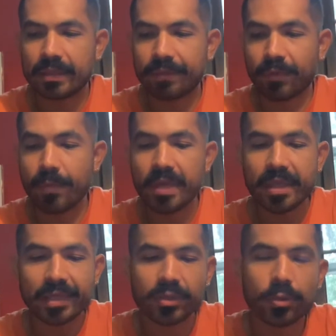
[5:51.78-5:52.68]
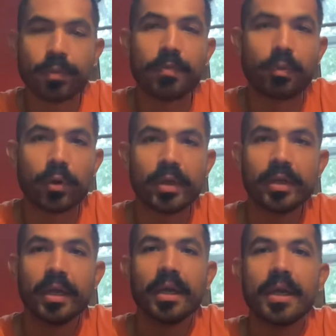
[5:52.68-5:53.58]
for me, that's super
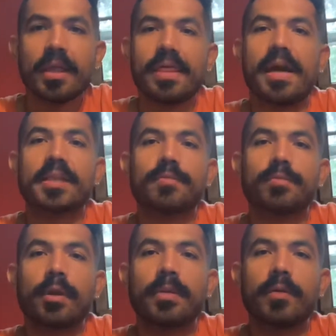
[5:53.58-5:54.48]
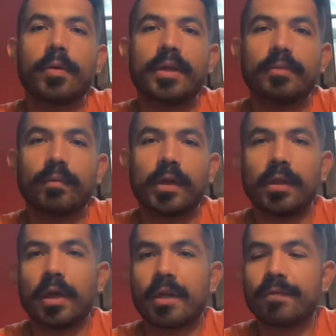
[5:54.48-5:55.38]
important. That's probably what a
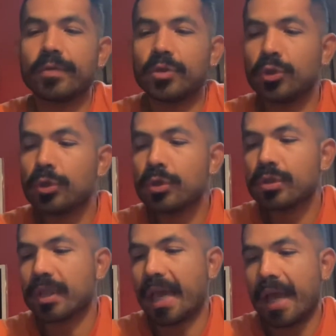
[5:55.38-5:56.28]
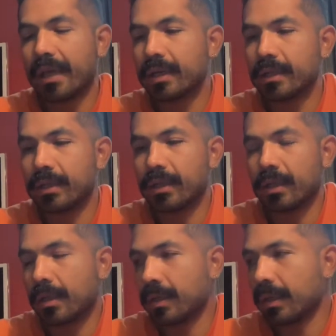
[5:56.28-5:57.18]
lot of shoes lack.
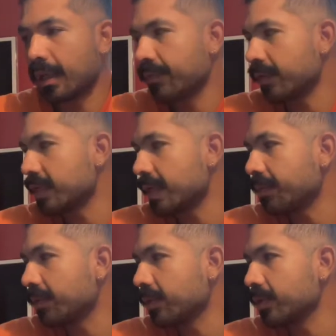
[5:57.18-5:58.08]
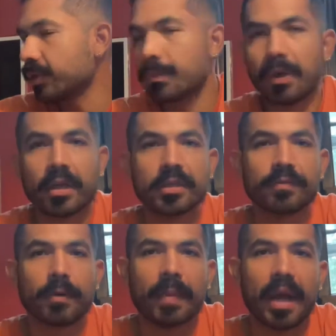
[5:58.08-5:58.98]
Like, for example, there's some models
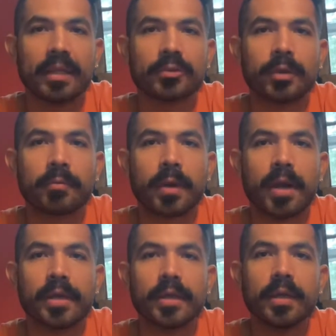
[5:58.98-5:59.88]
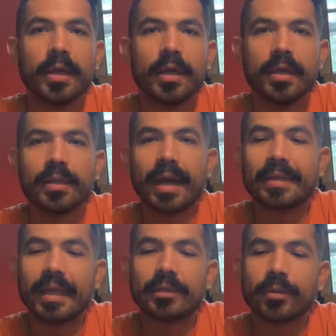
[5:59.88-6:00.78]
from Ultra Running
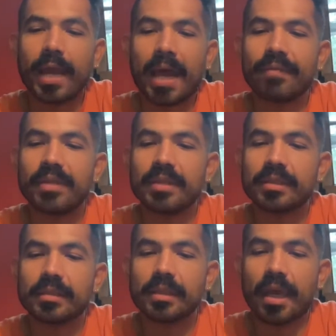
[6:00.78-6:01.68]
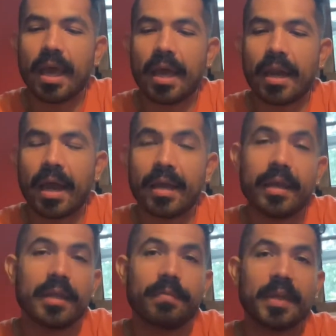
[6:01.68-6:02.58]
that they don't have this, and I
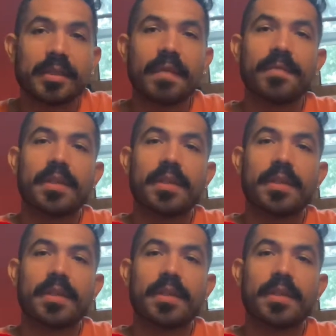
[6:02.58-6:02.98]
hate it because I feel